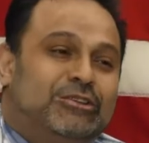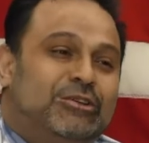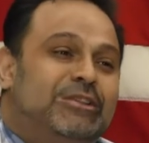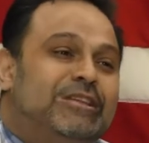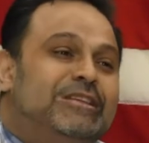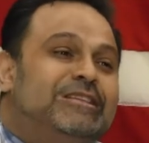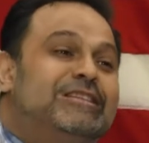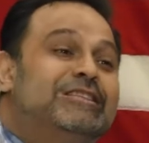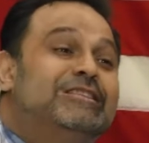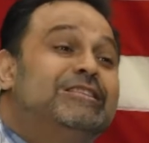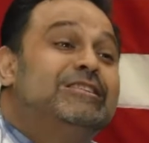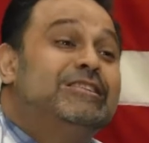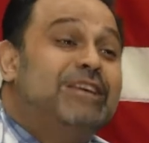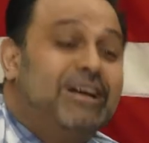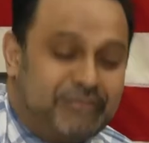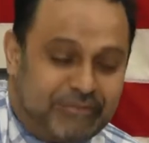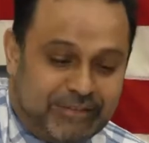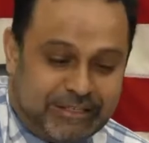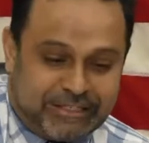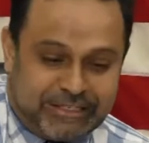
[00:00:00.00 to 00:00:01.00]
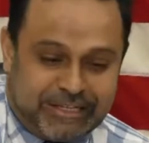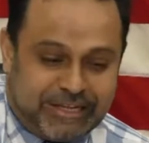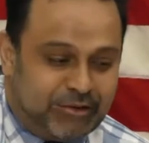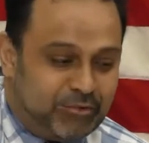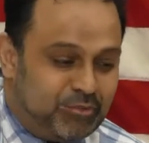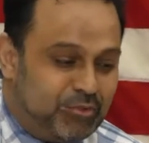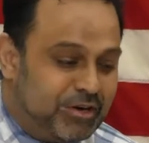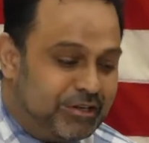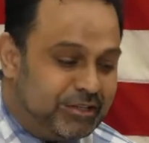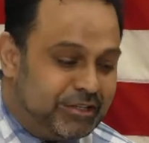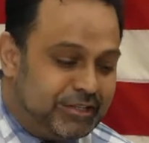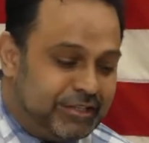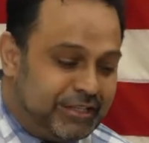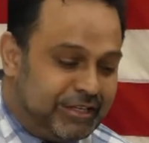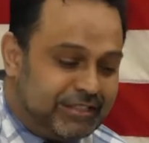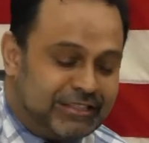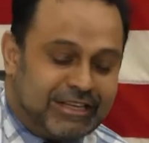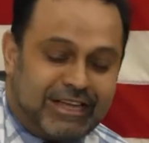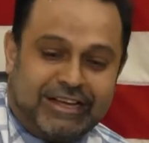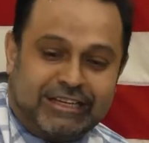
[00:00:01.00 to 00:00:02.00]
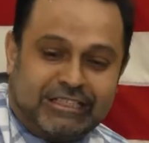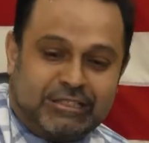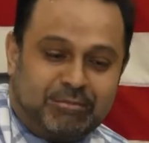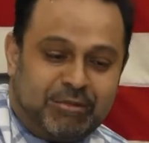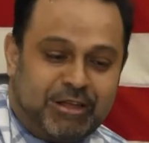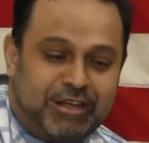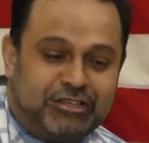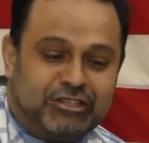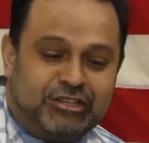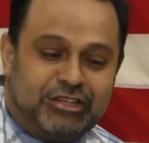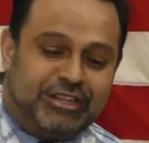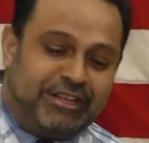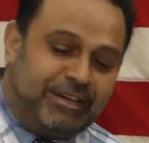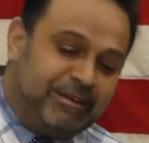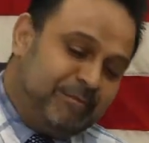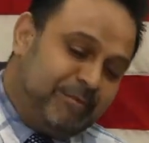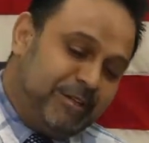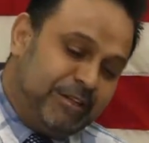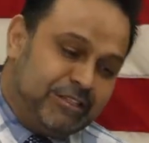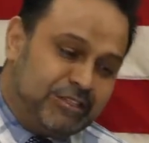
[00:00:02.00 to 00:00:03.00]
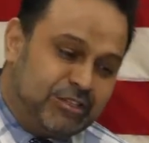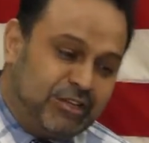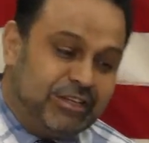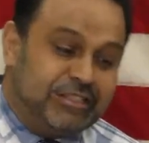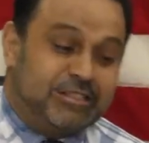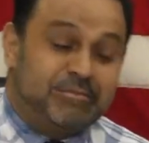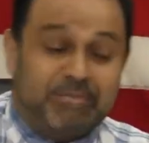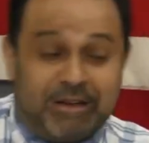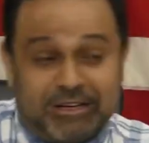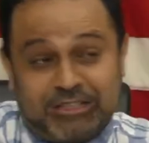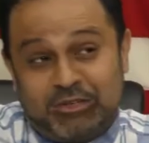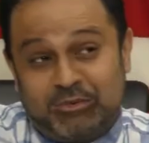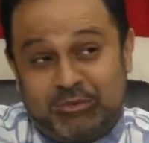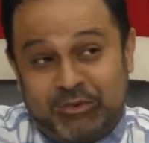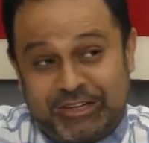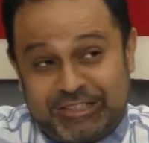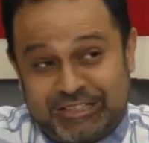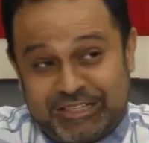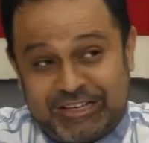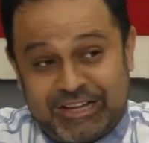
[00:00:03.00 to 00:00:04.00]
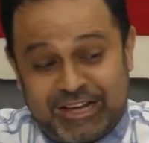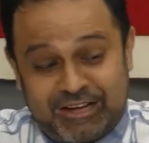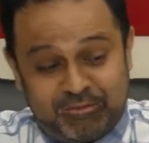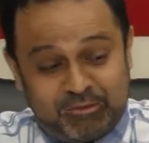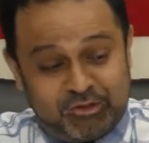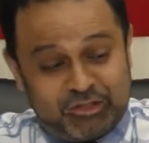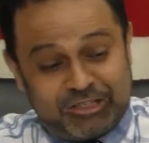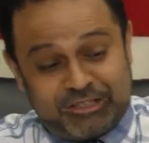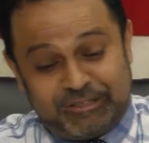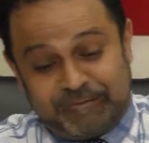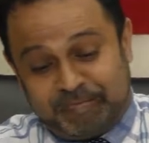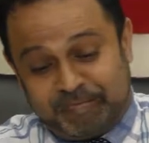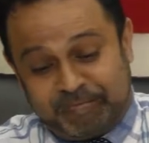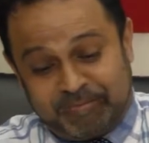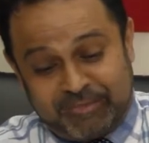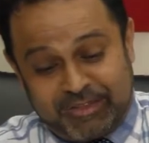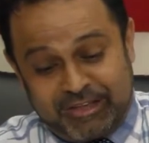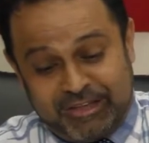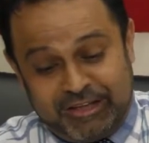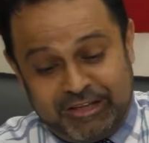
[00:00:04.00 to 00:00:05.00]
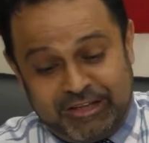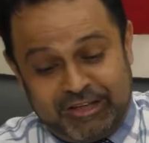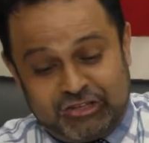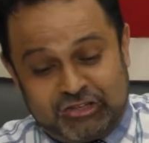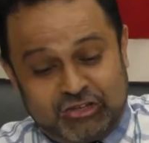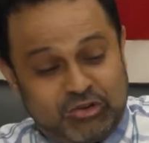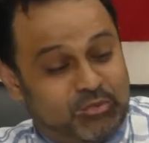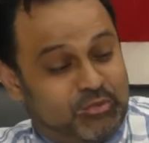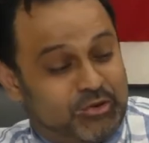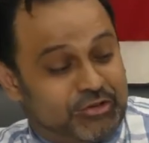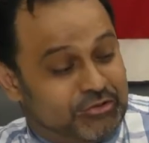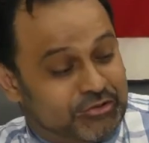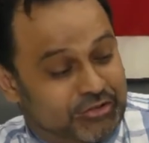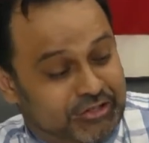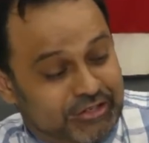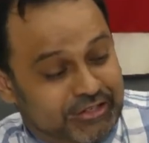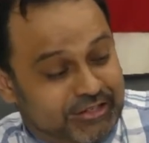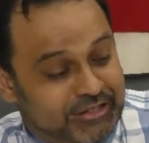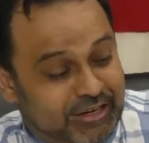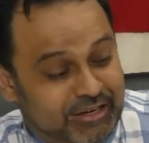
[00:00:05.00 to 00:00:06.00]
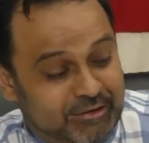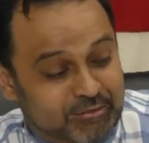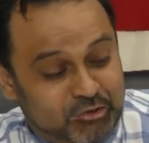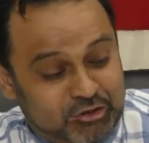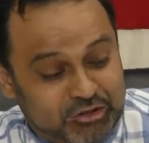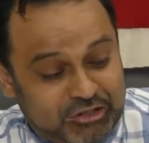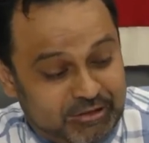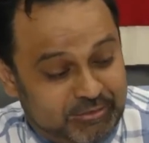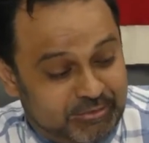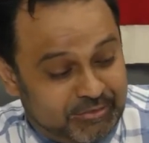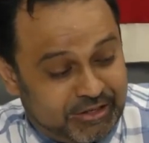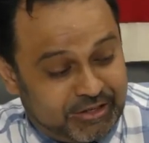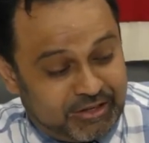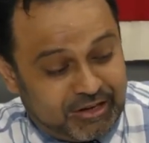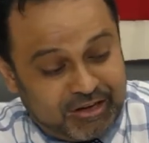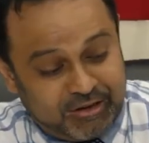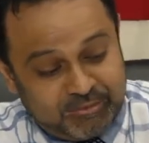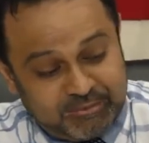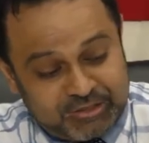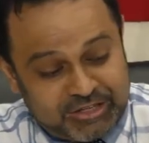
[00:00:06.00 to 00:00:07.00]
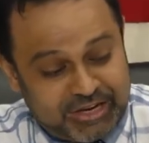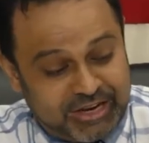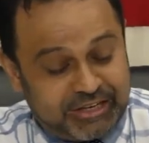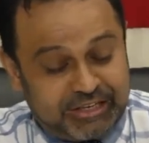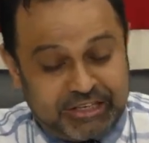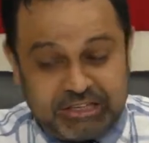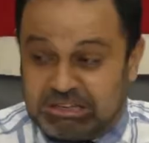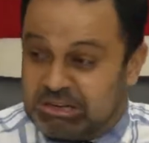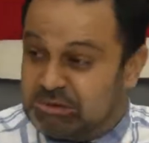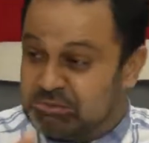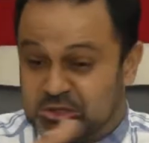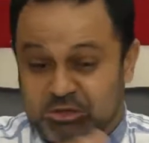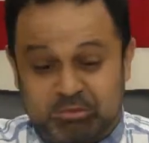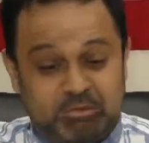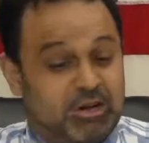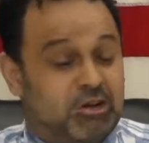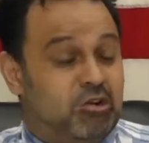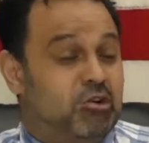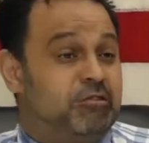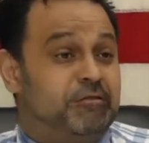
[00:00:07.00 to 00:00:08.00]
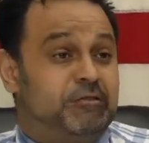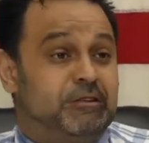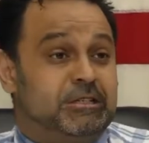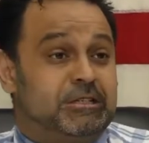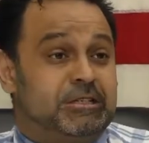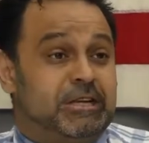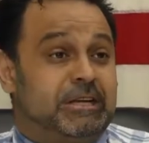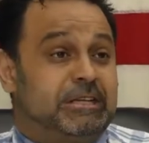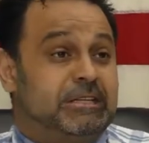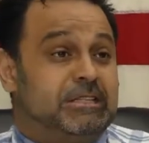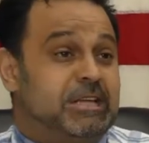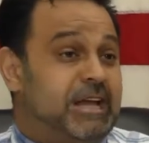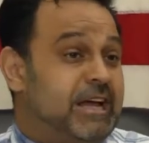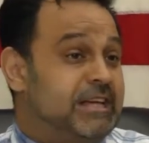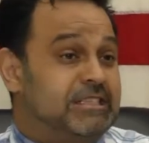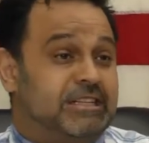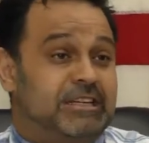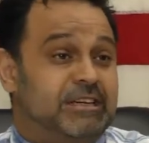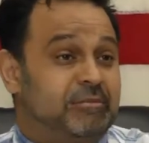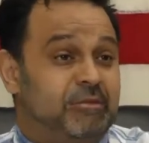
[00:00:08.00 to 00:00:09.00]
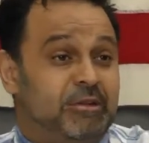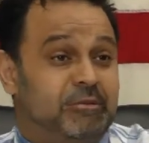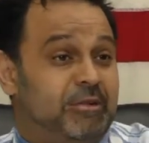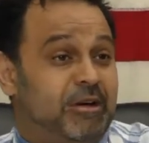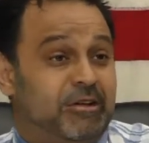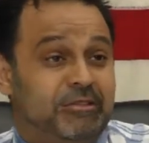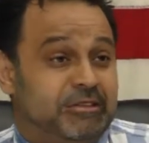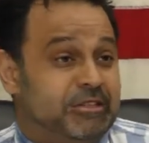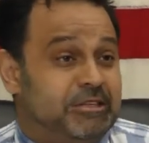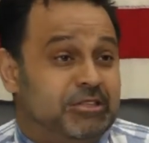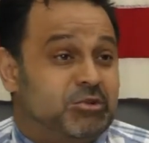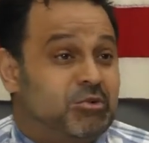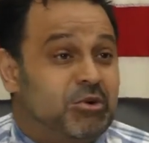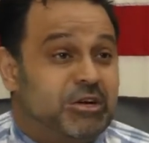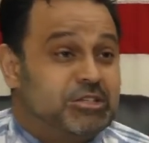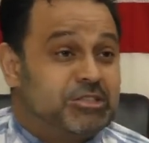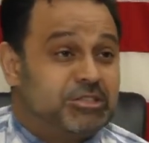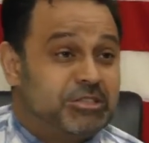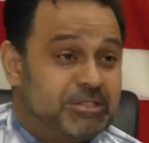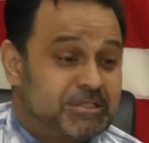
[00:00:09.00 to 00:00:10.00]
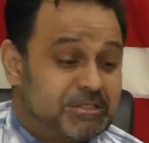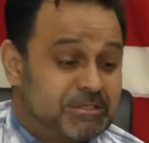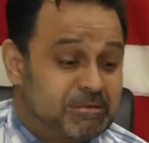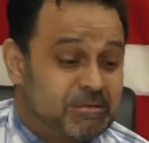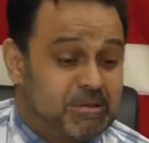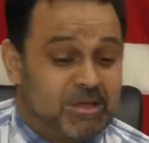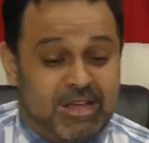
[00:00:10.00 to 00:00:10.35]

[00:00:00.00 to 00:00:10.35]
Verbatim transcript: So this is the toughest thing. One of the things I explain to them is, especially when as a non-Muslim, so when you see a non-Muslim, he comes to my office and he's asking me about these questions.